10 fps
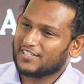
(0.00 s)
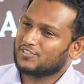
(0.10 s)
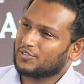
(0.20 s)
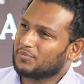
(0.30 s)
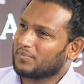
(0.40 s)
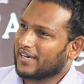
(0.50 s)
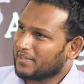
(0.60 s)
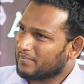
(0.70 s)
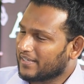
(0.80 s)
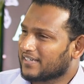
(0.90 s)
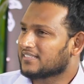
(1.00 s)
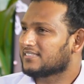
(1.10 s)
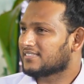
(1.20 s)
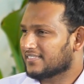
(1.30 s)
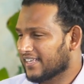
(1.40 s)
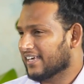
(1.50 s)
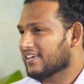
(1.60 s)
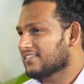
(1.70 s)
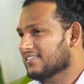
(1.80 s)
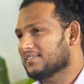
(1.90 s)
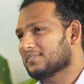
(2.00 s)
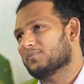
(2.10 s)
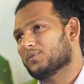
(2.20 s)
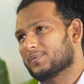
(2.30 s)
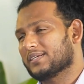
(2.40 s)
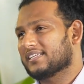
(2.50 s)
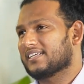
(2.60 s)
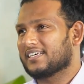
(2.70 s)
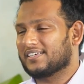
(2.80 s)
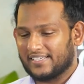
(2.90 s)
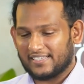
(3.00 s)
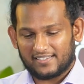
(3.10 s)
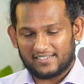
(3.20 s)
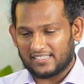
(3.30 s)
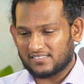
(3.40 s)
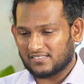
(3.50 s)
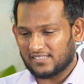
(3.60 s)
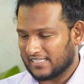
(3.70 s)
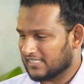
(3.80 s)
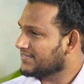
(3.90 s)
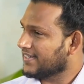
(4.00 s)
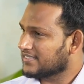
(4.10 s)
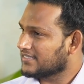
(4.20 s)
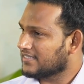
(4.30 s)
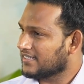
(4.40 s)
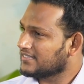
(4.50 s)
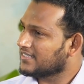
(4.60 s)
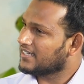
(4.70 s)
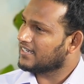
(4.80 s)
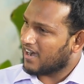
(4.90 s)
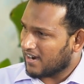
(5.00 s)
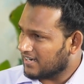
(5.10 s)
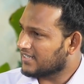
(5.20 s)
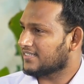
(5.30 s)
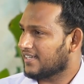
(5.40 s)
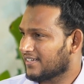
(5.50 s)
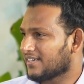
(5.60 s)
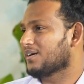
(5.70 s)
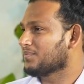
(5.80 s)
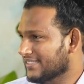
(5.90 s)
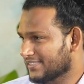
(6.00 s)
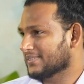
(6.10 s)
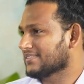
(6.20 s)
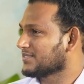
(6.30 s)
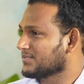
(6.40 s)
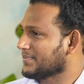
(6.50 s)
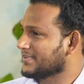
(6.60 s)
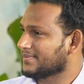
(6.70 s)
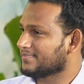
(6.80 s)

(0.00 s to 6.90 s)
So my biggest thing, the moment that I reach satisfaction is understanding a complex business problem.